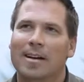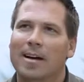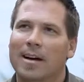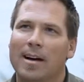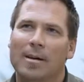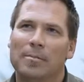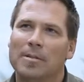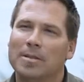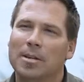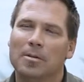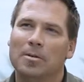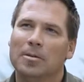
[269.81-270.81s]
Um,
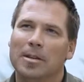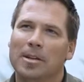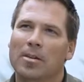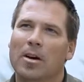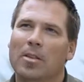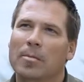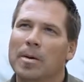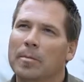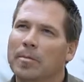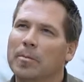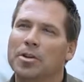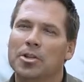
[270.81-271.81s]
to you know all the people
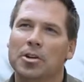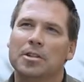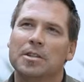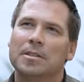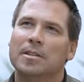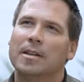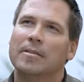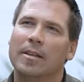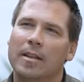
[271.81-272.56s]
from the churches that have,